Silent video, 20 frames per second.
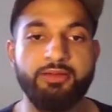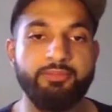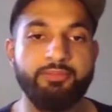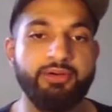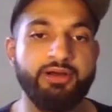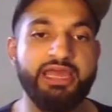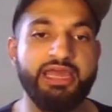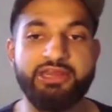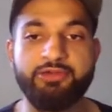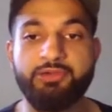
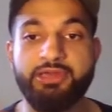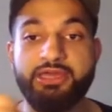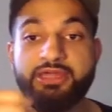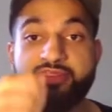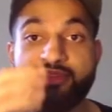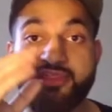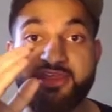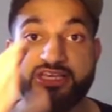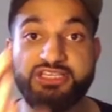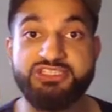But anyway,
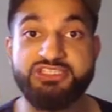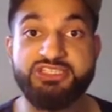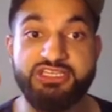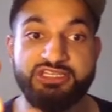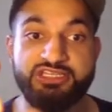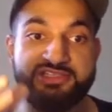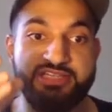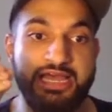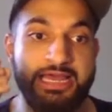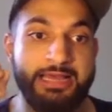this
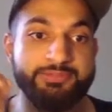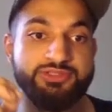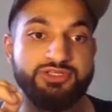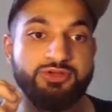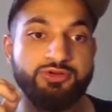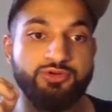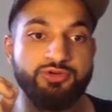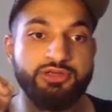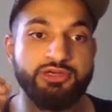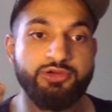is
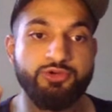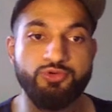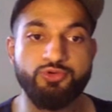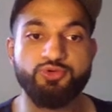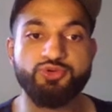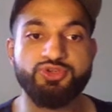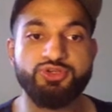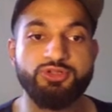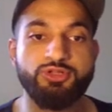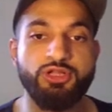absolutely
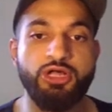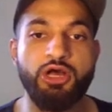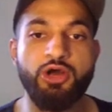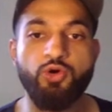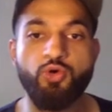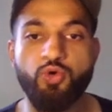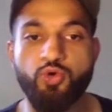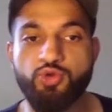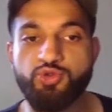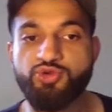crucial.
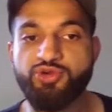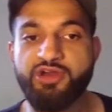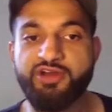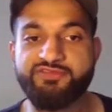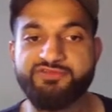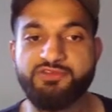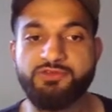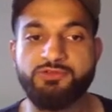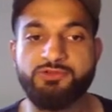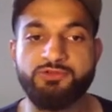All you
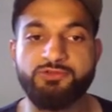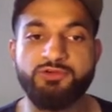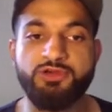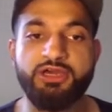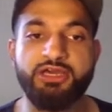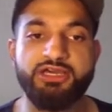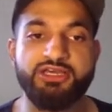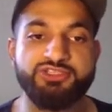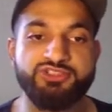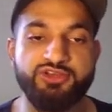have to do
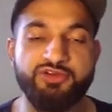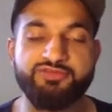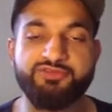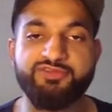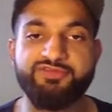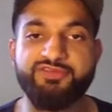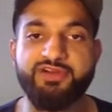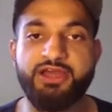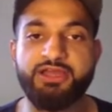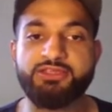is you have to
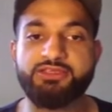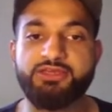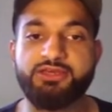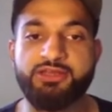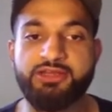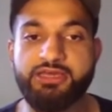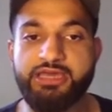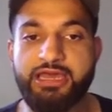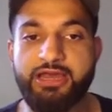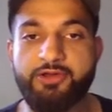find
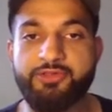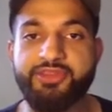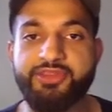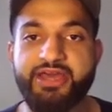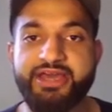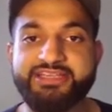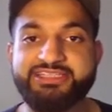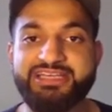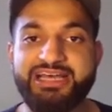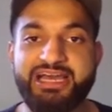an account
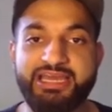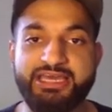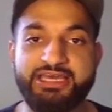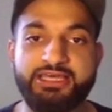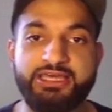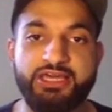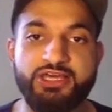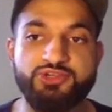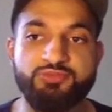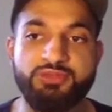that has high
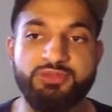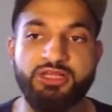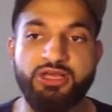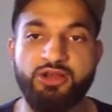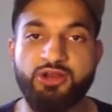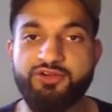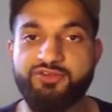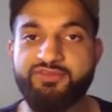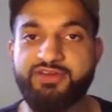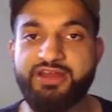engagement, a
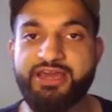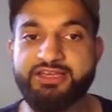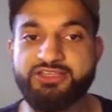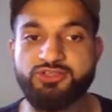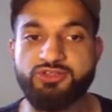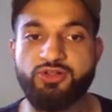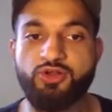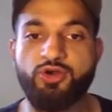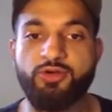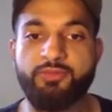lot of likes
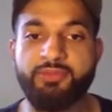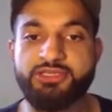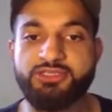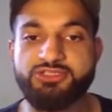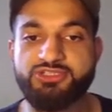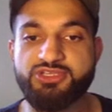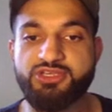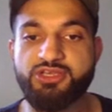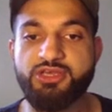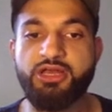and
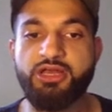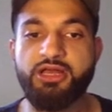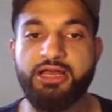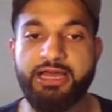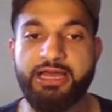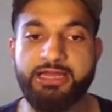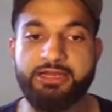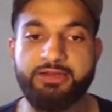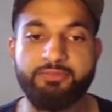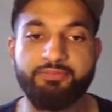comments,
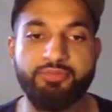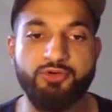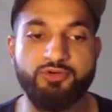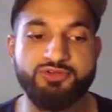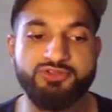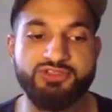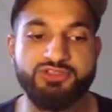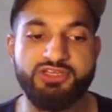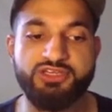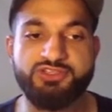and
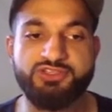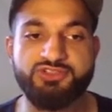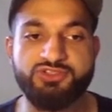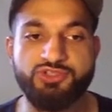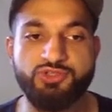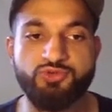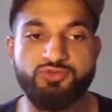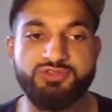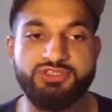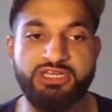post its
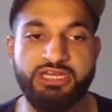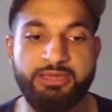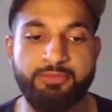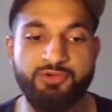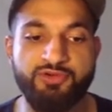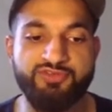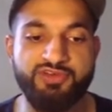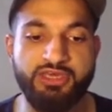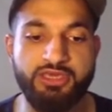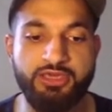username
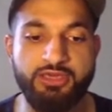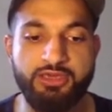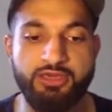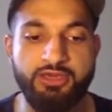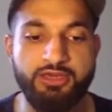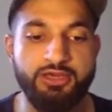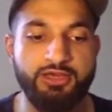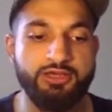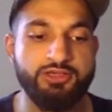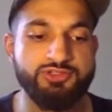over here.
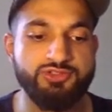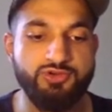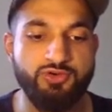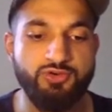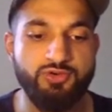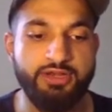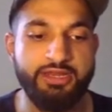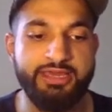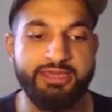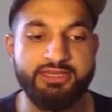So
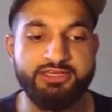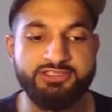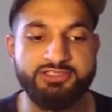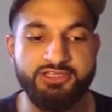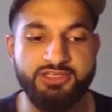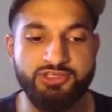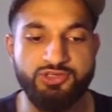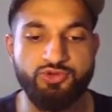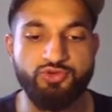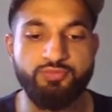like I
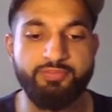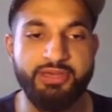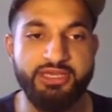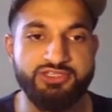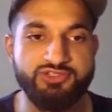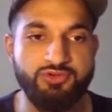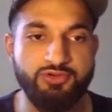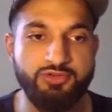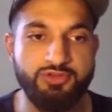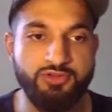said,
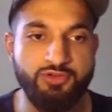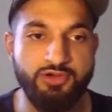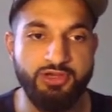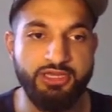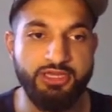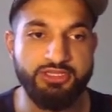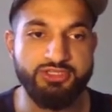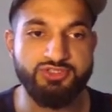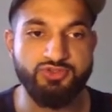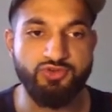cutepetshop dot
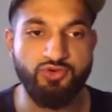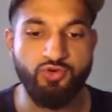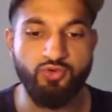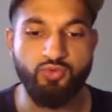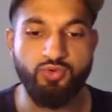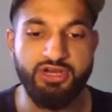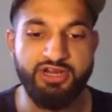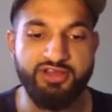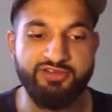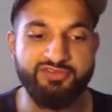x or
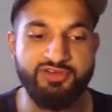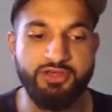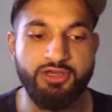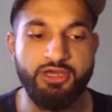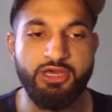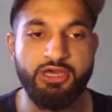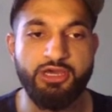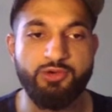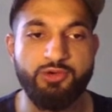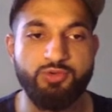whatever,
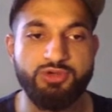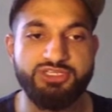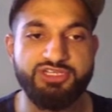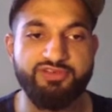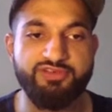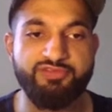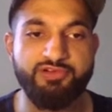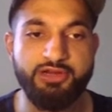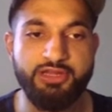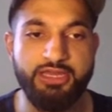
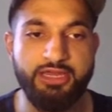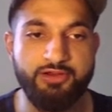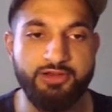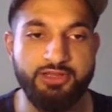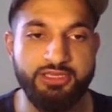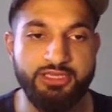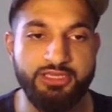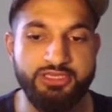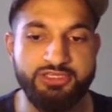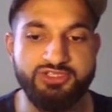whichever account
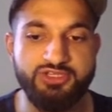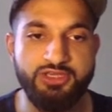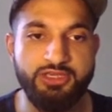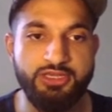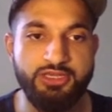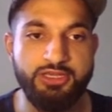it is.